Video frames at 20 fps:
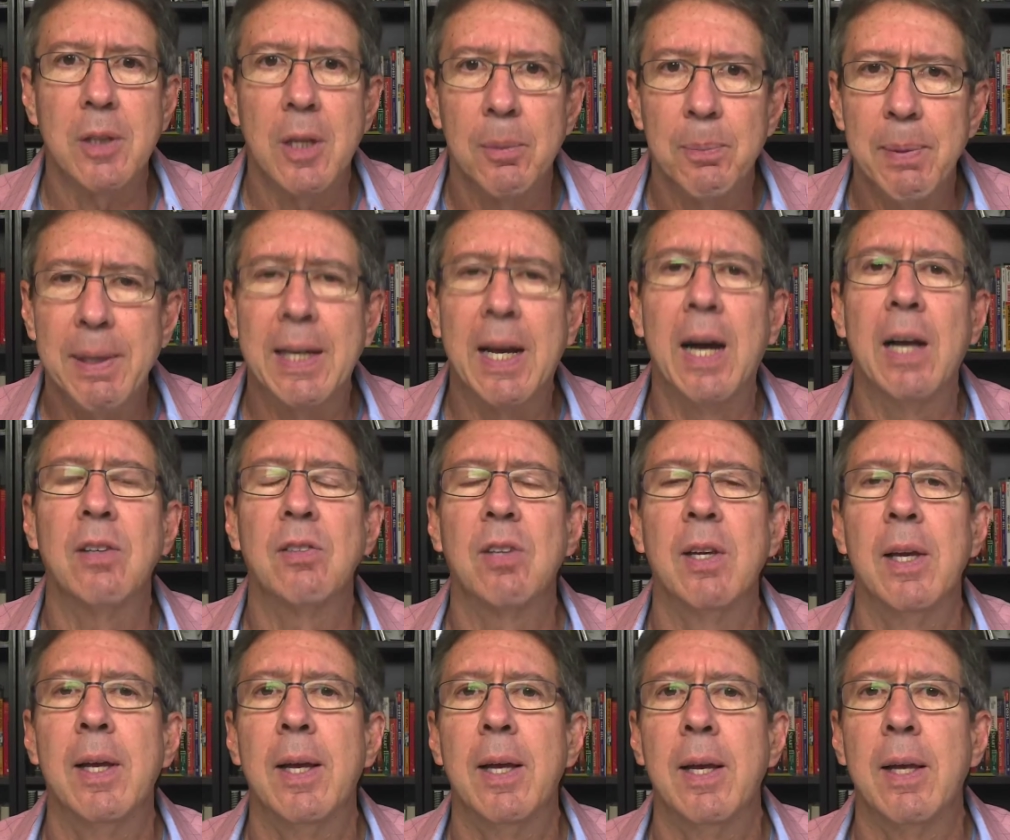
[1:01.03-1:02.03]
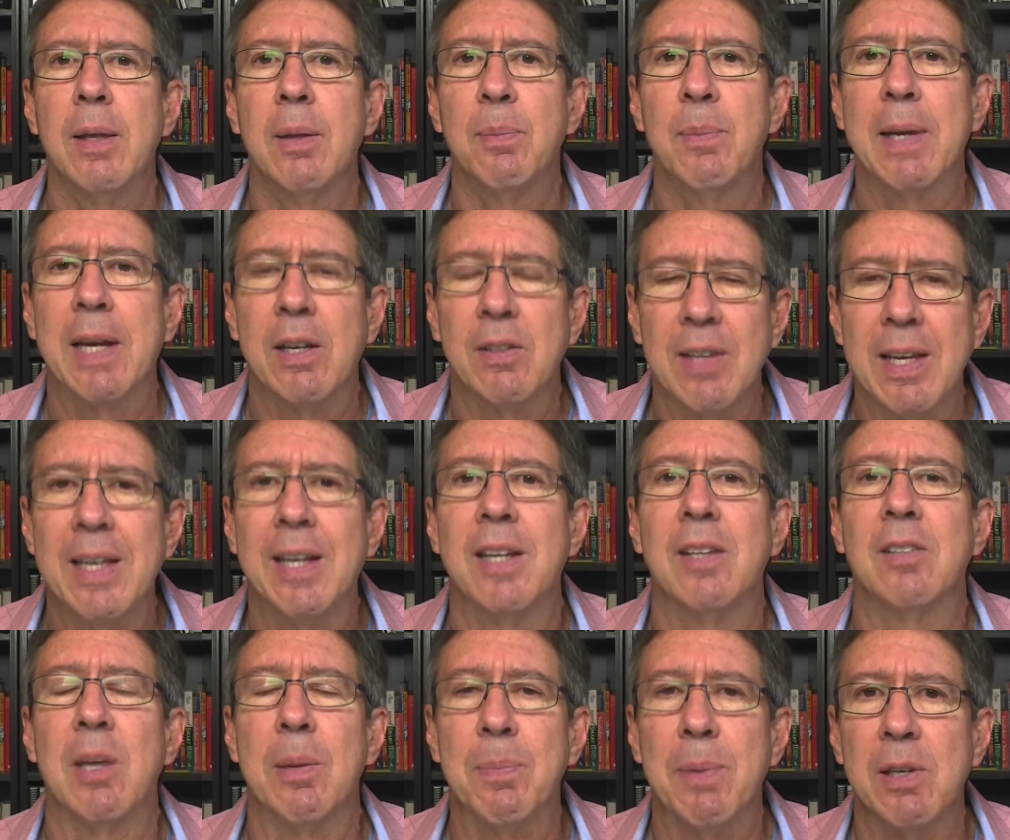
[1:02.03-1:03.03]
because because it
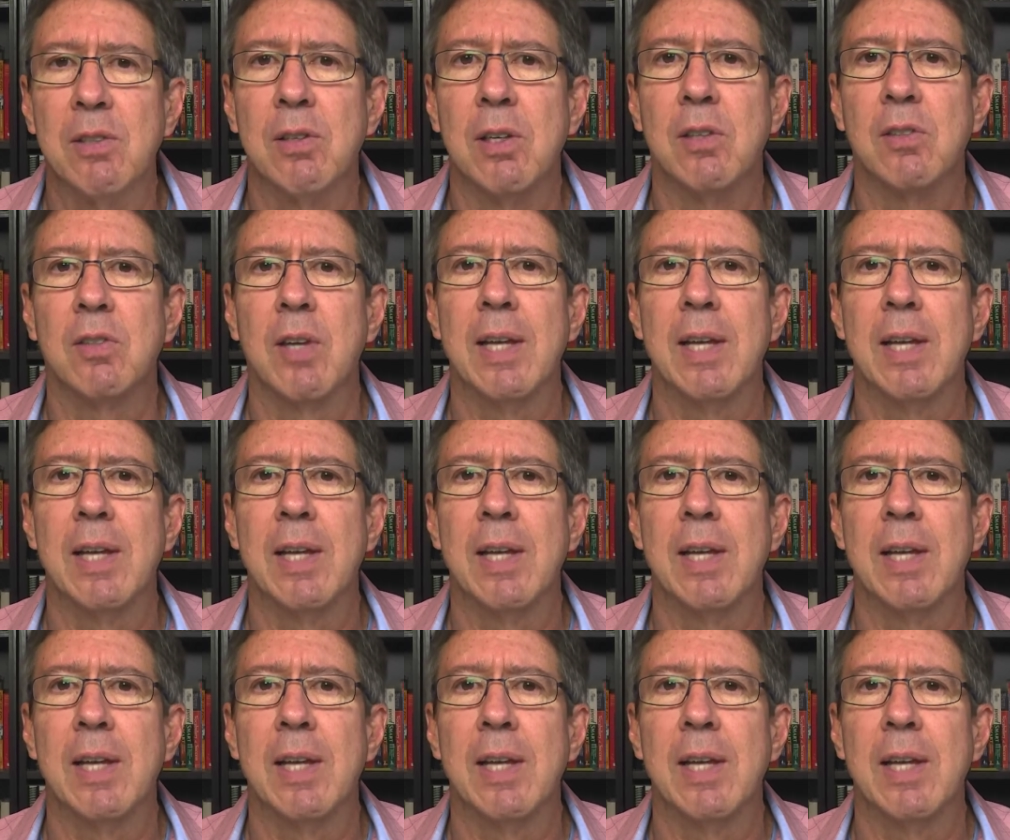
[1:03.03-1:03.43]
is a business.